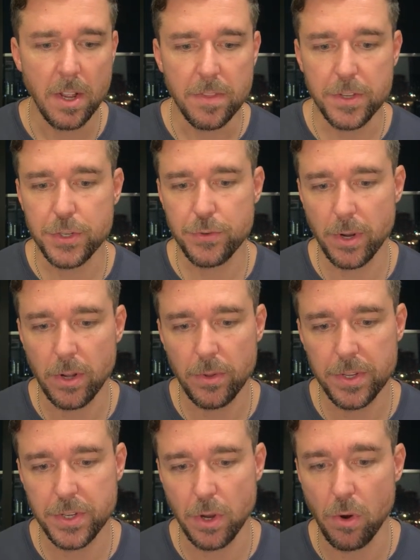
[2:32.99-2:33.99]
This struggle
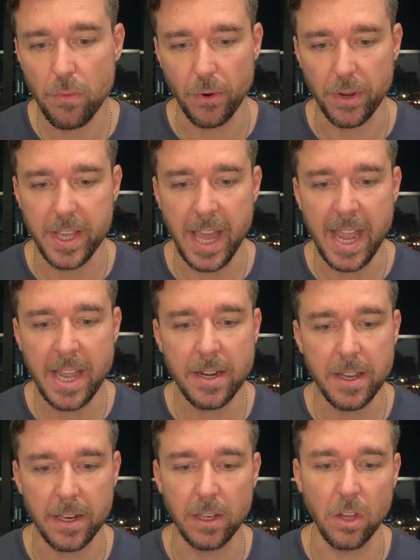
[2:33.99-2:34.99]
is over. Gain
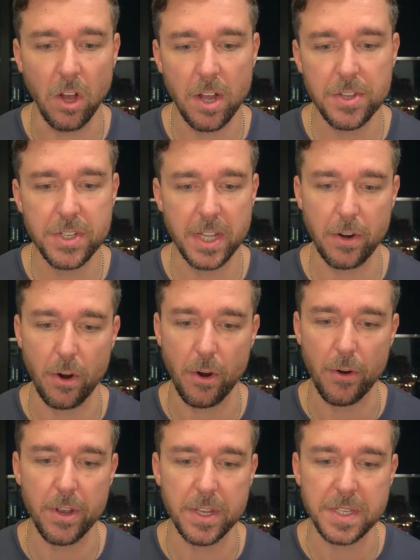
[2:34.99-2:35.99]
and loss and
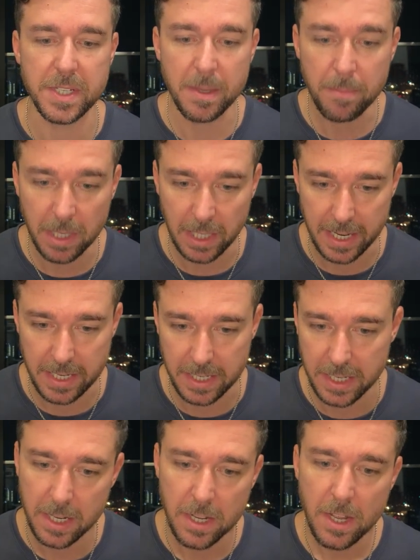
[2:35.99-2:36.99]
are assimilated.